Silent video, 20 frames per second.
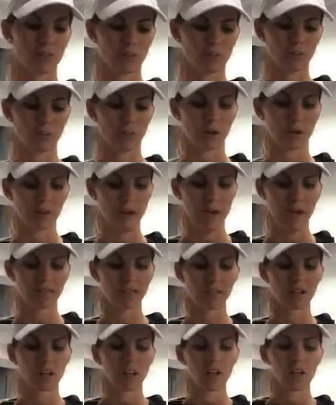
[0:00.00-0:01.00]
what you
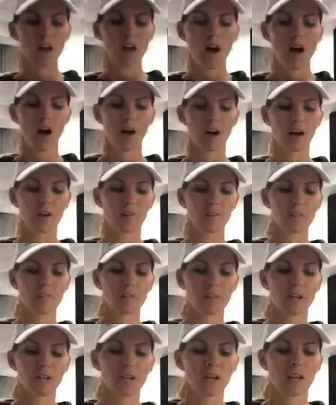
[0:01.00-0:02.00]
have.
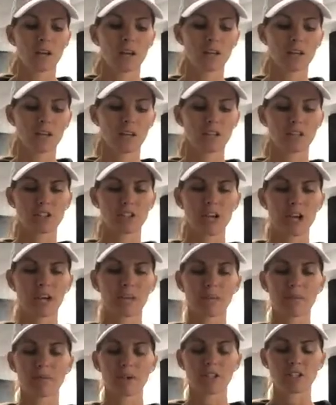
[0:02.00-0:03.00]

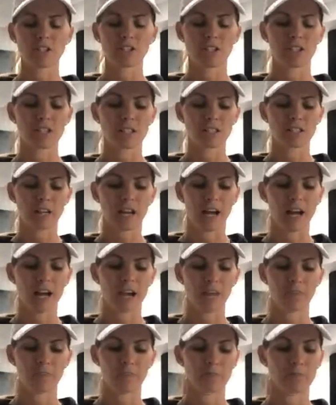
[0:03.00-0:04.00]
Jackie mentioned this, like,
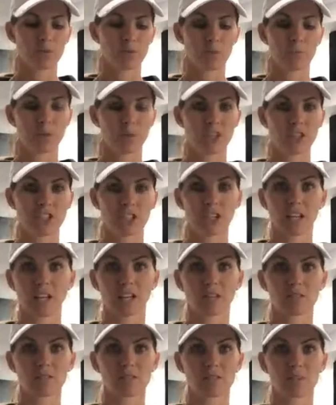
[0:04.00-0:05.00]
I do baked chicken.
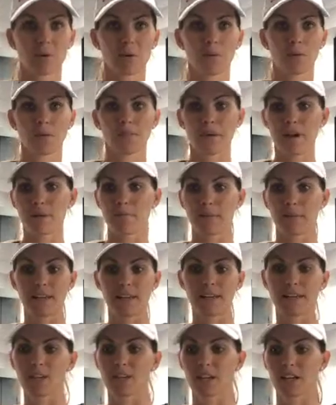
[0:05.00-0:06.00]
So if I'm
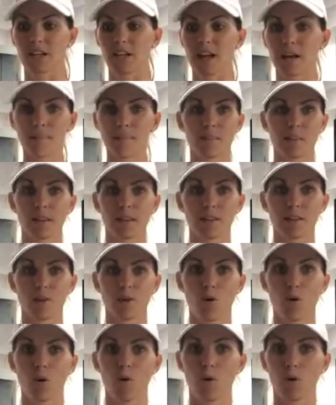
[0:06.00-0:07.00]
baking chicken, I'm baking the
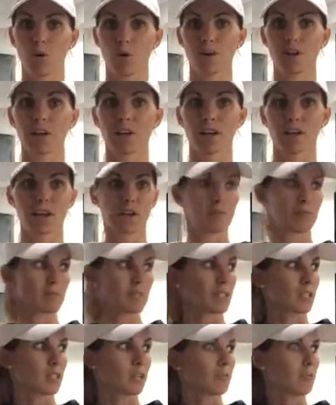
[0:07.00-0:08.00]
whole thing, and I'm
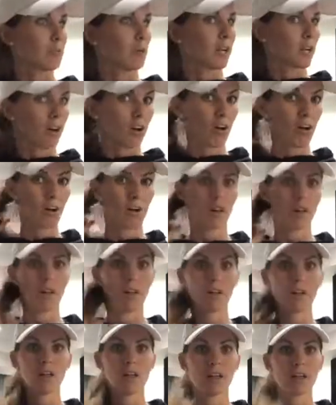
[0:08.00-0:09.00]
just gonna put it
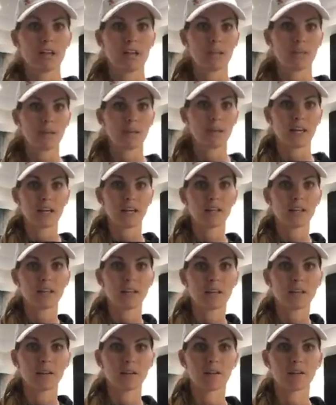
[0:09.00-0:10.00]
all in a pan
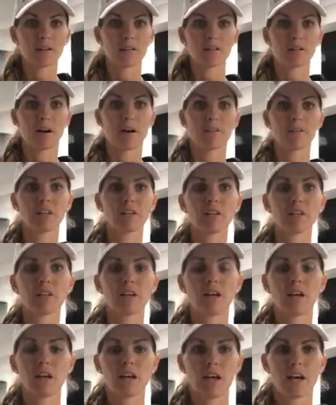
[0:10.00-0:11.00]
in the oven,
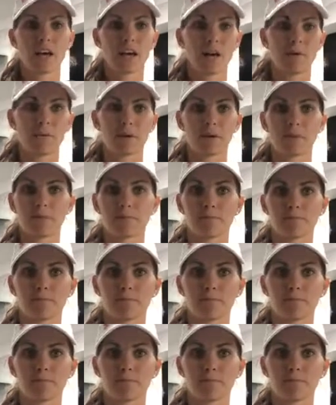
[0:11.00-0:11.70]
and I'm gonna